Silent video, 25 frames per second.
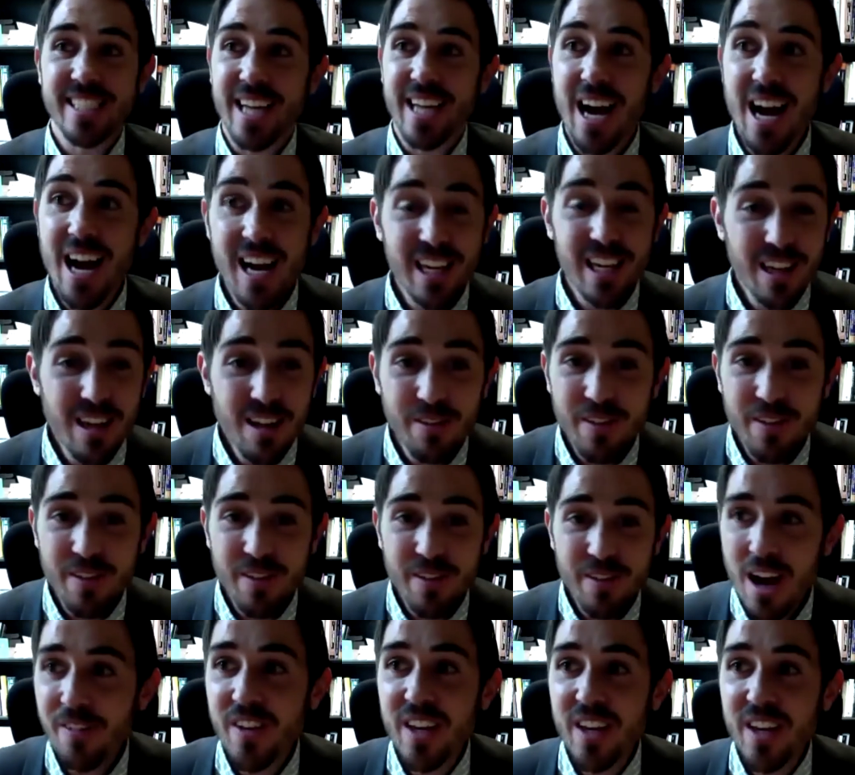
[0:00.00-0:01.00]
I love
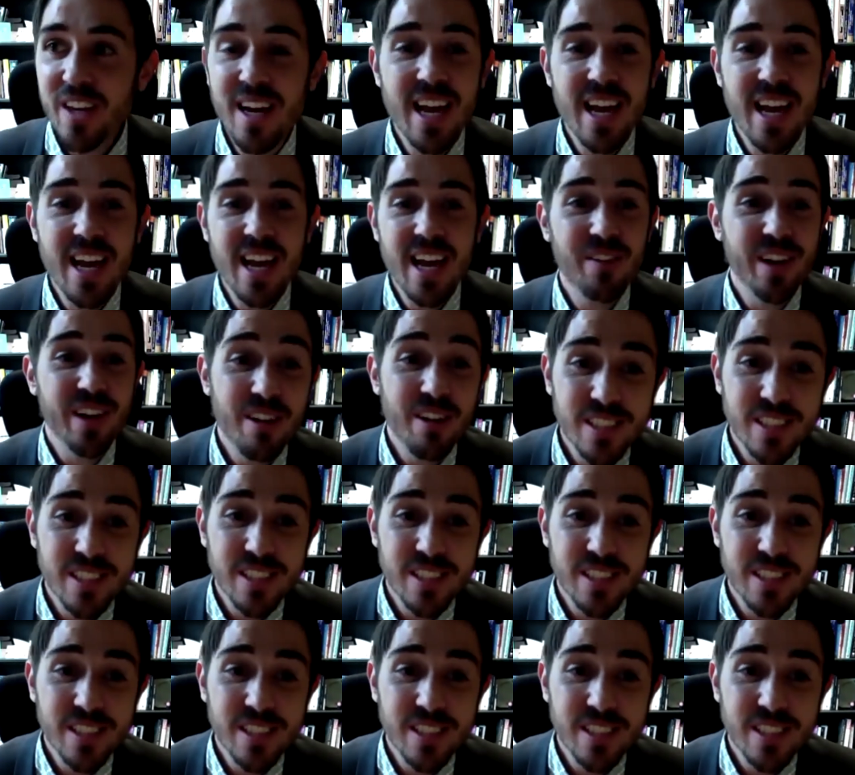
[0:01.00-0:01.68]
coffee. I have it every